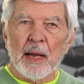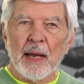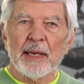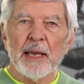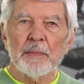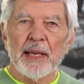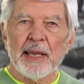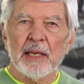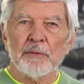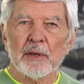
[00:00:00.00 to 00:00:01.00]
I came to
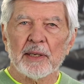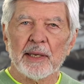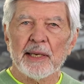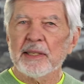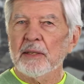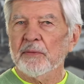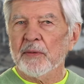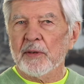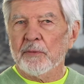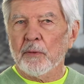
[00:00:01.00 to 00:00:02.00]
Hanford in
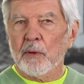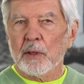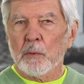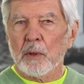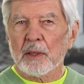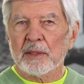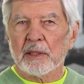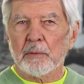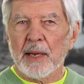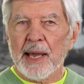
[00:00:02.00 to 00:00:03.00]
1954 to work
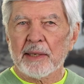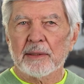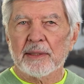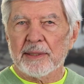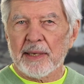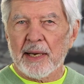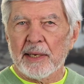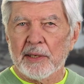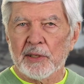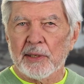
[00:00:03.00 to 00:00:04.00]
as a reactor
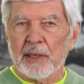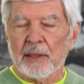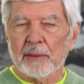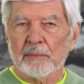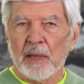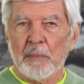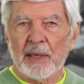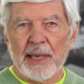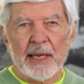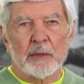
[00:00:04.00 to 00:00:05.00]
design engineer. I
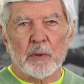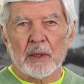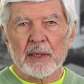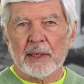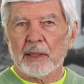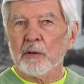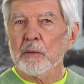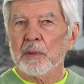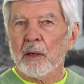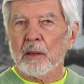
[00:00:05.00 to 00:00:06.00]
began work at a
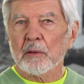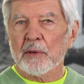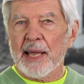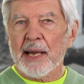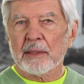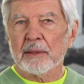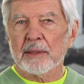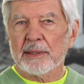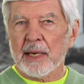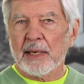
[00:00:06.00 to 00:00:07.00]
group called Reactor
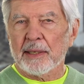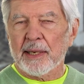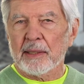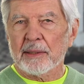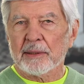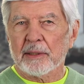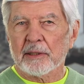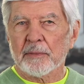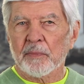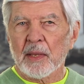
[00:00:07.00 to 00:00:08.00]
Design
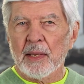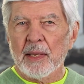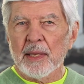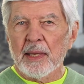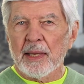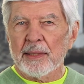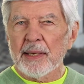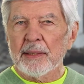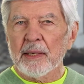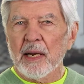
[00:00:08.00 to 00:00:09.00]
Analysis. At
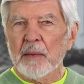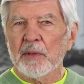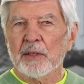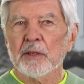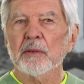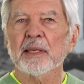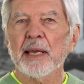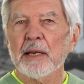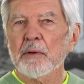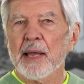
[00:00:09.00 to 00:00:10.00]
that time, the two
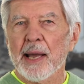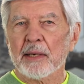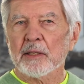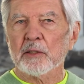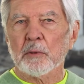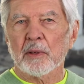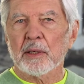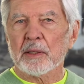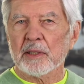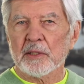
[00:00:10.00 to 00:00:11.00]
K reactors were
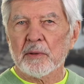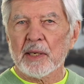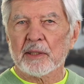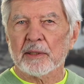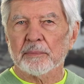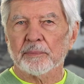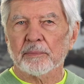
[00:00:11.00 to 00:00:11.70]
under construction.